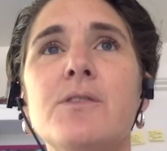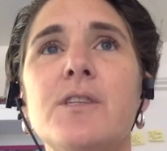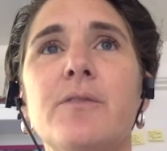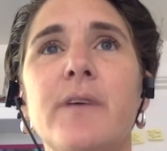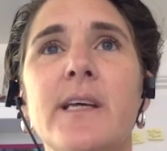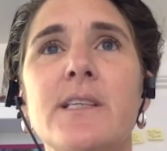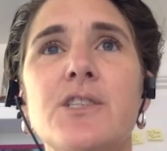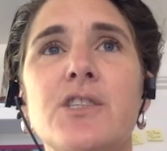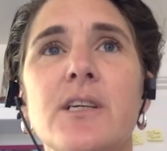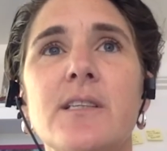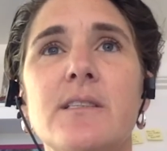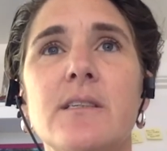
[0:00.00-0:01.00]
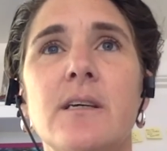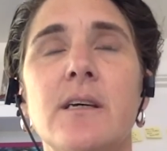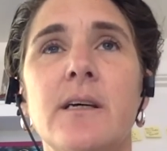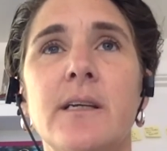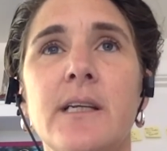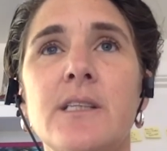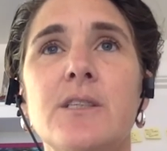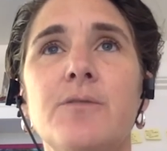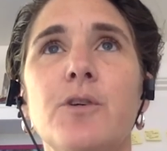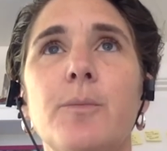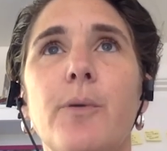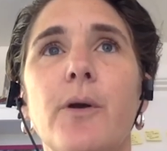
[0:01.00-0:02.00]
most of it is just uh, an
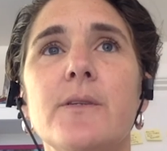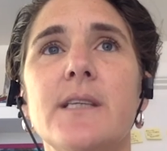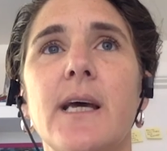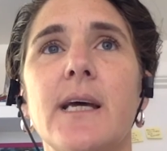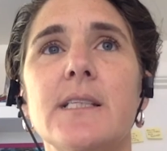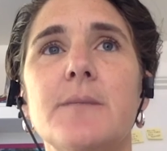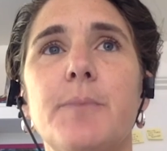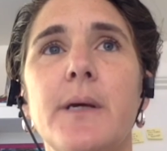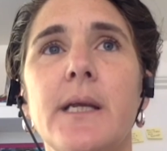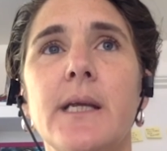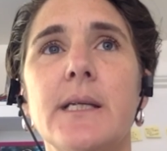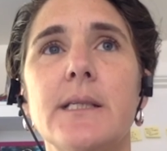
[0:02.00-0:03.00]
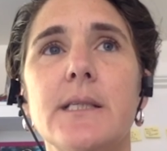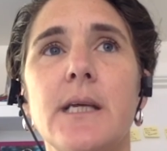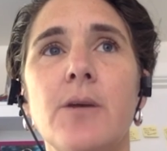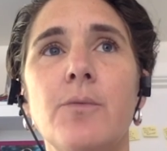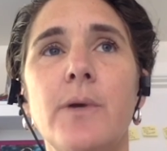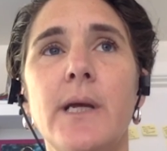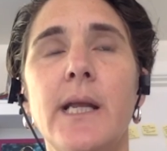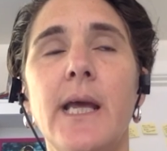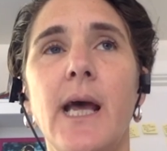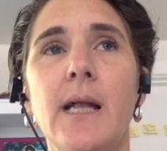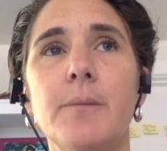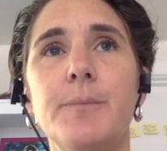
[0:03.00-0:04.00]
interview process, but it it
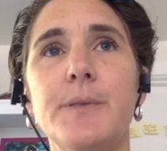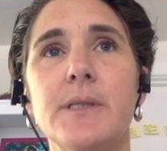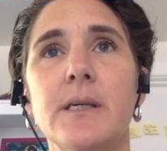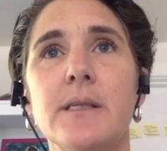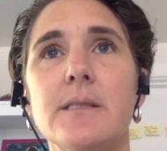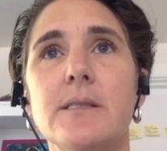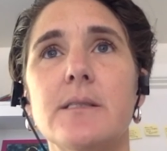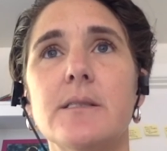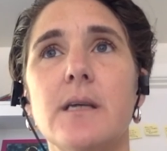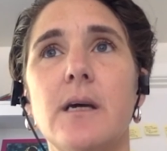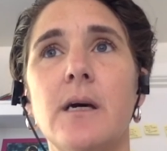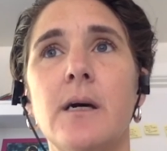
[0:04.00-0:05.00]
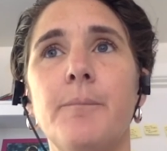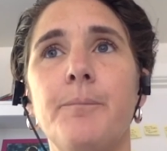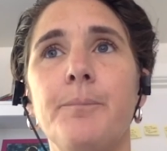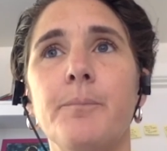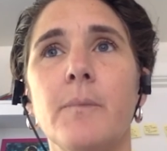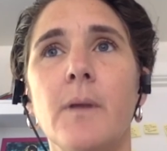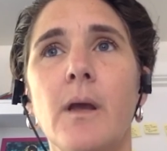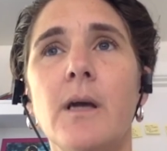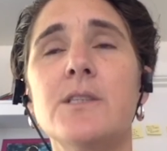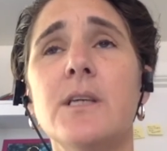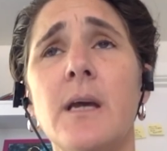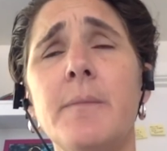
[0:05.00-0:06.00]
really helped us because um,
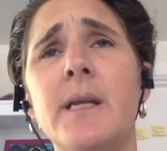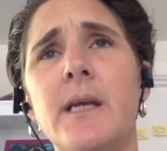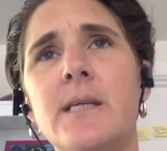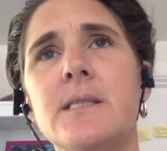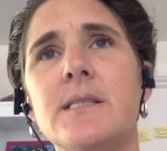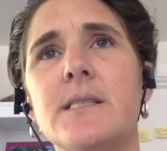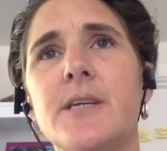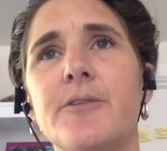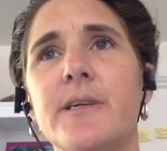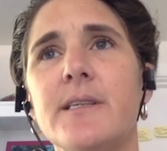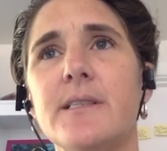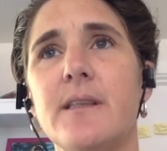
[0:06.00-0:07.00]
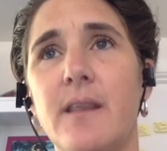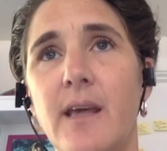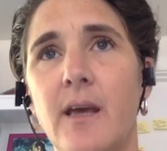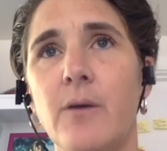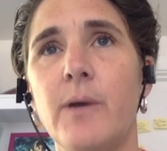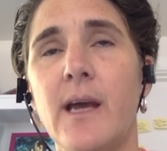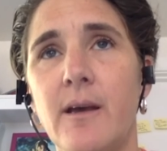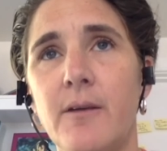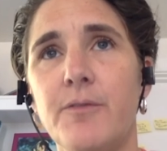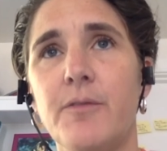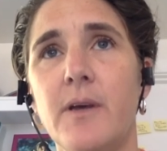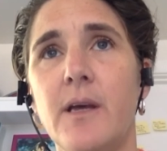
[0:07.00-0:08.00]
I mean it is a serious thing. We
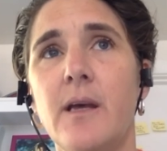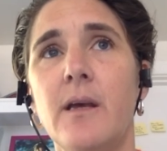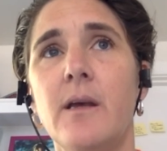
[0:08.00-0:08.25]
have